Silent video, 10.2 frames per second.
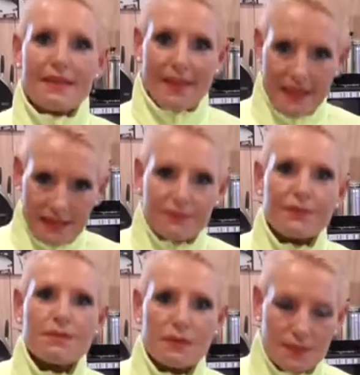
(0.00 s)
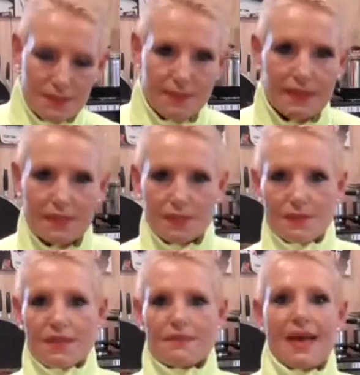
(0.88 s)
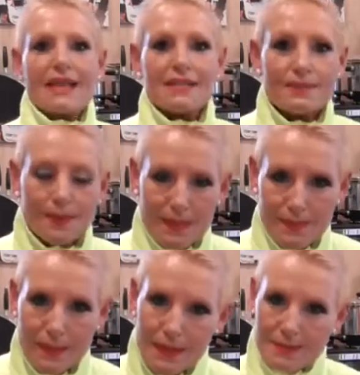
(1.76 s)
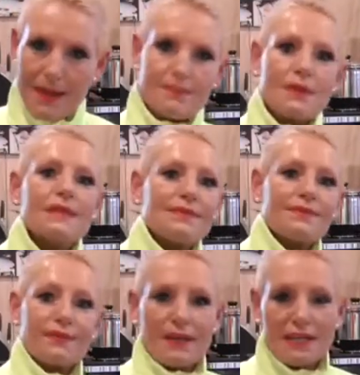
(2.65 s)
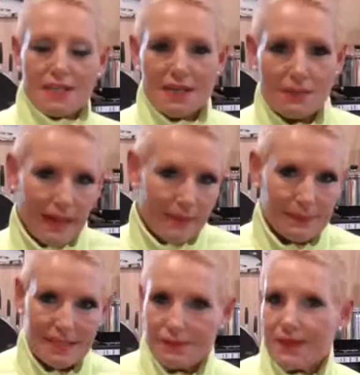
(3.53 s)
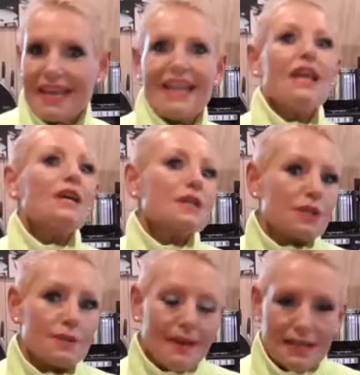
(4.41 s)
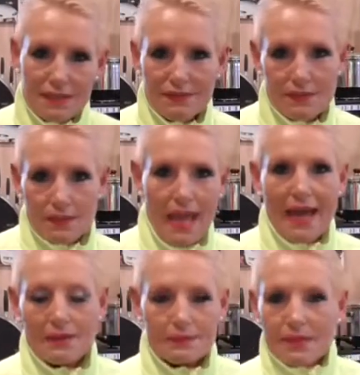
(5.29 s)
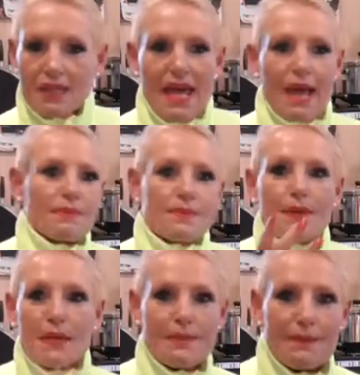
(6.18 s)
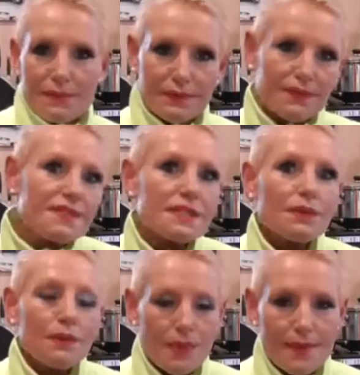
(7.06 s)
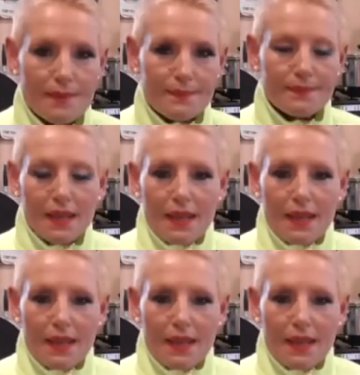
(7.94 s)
where do they come from, what does the body do with them, how does the body burn them up, use them for energy, and what happens if we get too much of them, and how do we burn them up if we've stored them?